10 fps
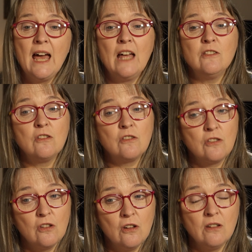And the
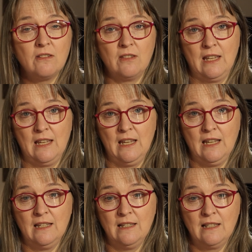3rd thing
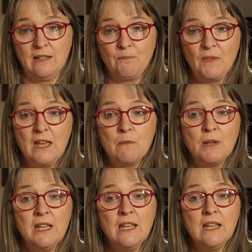is
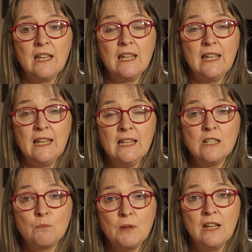
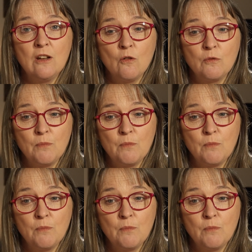being on